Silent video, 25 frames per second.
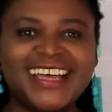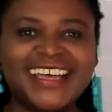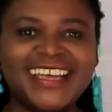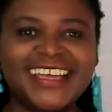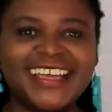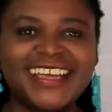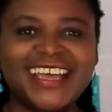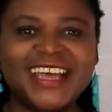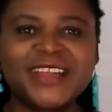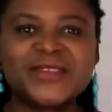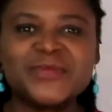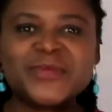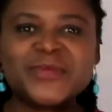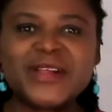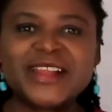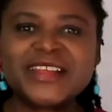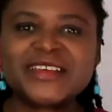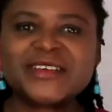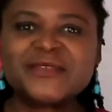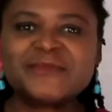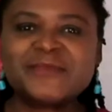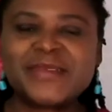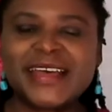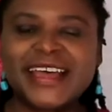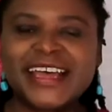Hi, and
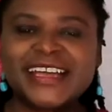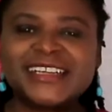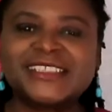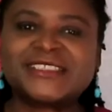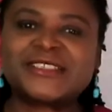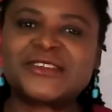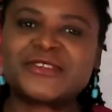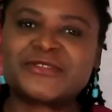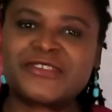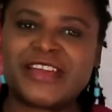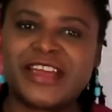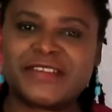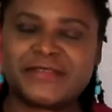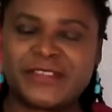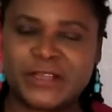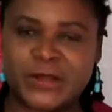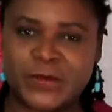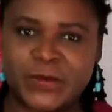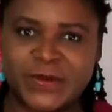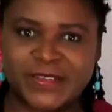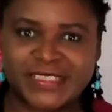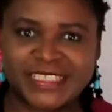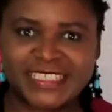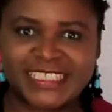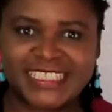welcome back to Crafty
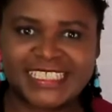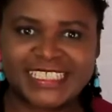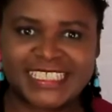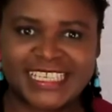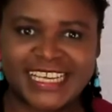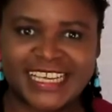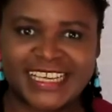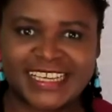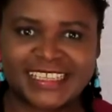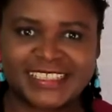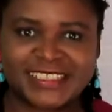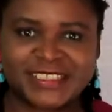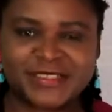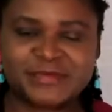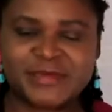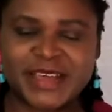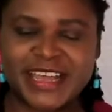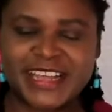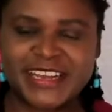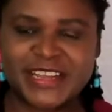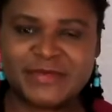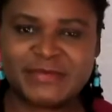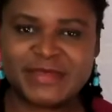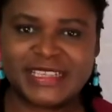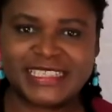Quilting Designs. My
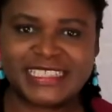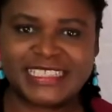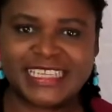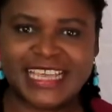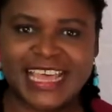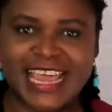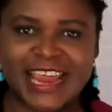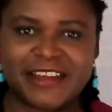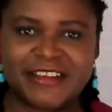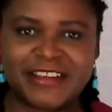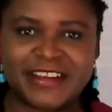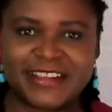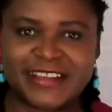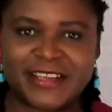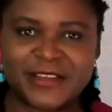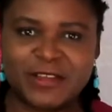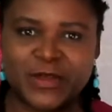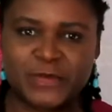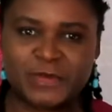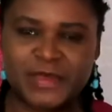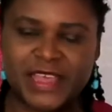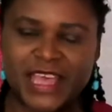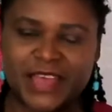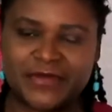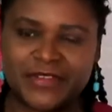name is Karen and I hope
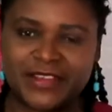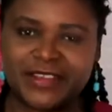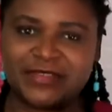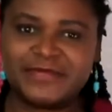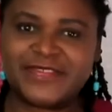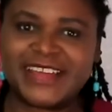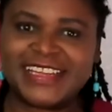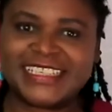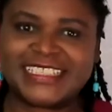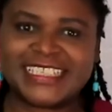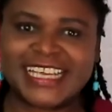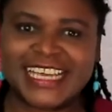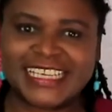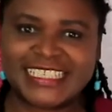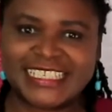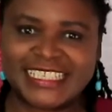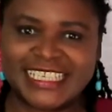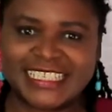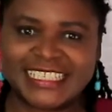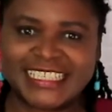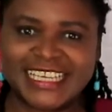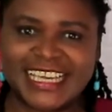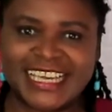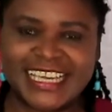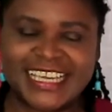you're having a fantastic
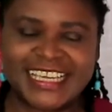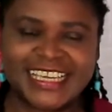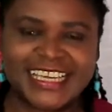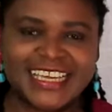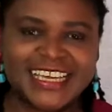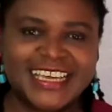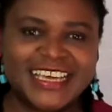day.